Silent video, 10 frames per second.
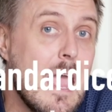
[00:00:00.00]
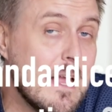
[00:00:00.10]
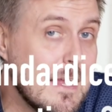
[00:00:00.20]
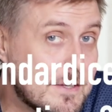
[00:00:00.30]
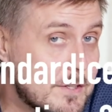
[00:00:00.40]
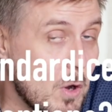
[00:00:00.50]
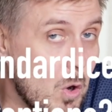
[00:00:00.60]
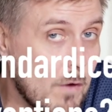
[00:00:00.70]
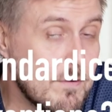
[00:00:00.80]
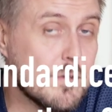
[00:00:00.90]
it's
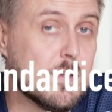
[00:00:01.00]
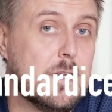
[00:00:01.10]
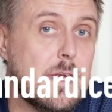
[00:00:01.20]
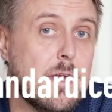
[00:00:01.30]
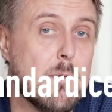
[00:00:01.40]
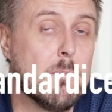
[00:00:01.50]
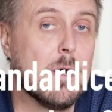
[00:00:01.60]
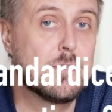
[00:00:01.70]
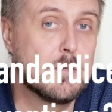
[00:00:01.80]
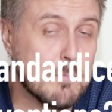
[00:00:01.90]
obviously
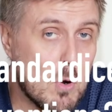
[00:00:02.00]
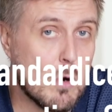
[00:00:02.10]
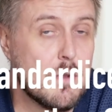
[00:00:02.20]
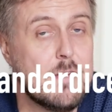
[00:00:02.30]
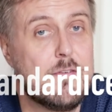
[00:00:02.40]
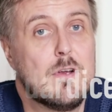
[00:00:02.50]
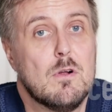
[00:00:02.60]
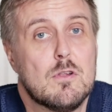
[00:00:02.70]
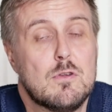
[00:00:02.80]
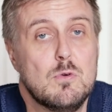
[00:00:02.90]
much more
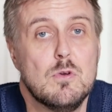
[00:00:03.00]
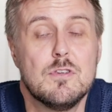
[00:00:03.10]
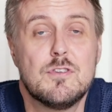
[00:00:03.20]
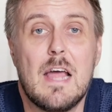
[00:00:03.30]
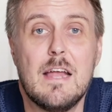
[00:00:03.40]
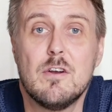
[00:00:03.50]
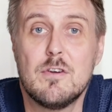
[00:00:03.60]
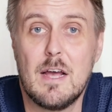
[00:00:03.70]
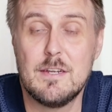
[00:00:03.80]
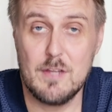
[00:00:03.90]
difficult to
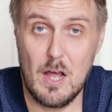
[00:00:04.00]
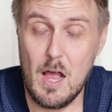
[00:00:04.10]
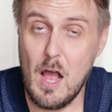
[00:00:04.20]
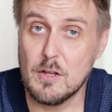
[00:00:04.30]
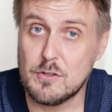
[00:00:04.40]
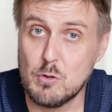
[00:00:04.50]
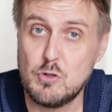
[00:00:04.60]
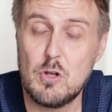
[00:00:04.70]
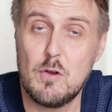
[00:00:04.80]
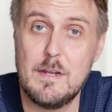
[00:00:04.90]
standardize a
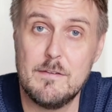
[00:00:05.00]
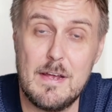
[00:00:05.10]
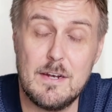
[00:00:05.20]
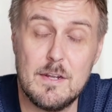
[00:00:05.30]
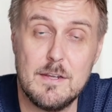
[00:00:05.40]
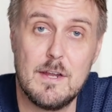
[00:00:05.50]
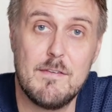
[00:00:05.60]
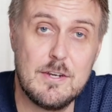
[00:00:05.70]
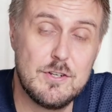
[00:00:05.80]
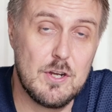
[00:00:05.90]
social
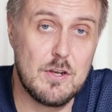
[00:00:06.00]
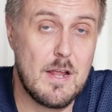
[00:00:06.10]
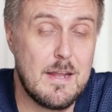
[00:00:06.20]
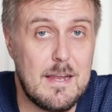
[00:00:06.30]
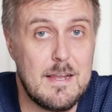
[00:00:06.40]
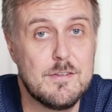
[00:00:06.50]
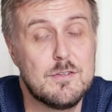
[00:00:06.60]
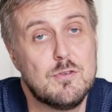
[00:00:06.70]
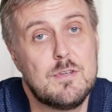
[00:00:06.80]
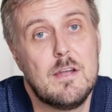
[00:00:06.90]
intervention than it is
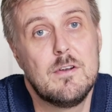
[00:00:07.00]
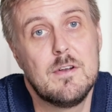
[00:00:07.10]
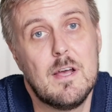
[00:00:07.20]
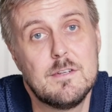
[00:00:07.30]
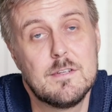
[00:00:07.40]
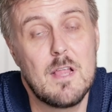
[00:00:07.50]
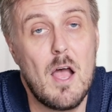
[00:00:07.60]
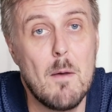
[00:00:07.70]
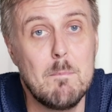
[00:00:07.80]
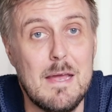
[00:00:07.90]
to standardize
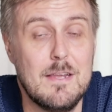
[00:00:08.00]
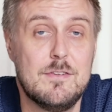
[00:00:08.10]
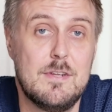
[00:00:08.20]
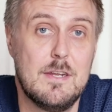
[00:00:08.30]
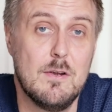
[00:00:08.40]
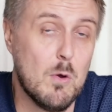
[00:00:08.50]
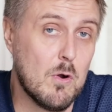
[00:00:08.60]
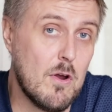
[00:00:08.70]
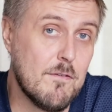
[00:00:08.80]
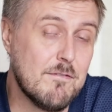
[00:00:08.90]
a medicine
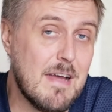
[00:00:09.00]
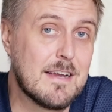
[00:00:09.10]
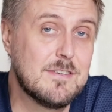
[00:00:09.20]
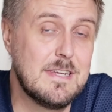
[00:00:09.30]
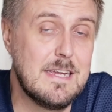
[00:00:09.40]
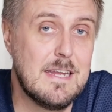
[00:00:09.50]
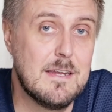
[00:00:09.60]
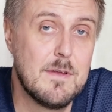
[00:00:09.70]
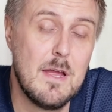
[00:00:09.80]
or a vaccine.